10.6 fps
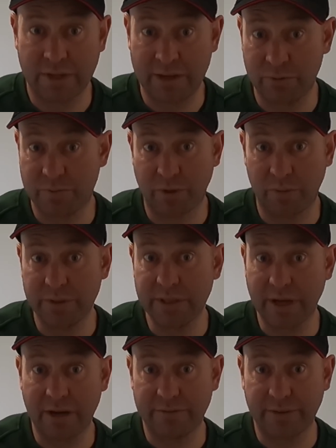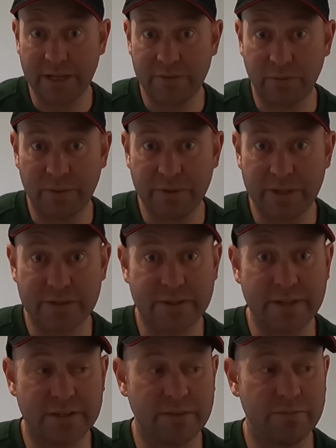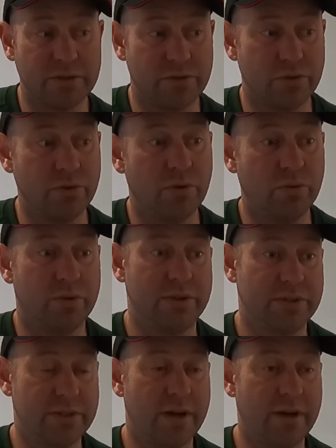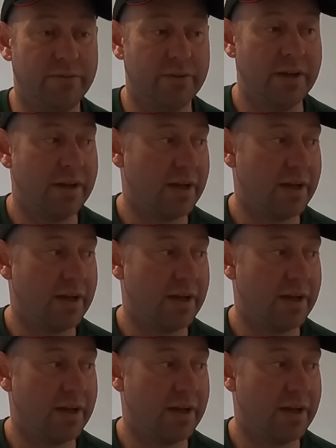That was probably our favorite one, because they seem to do all of this stuff,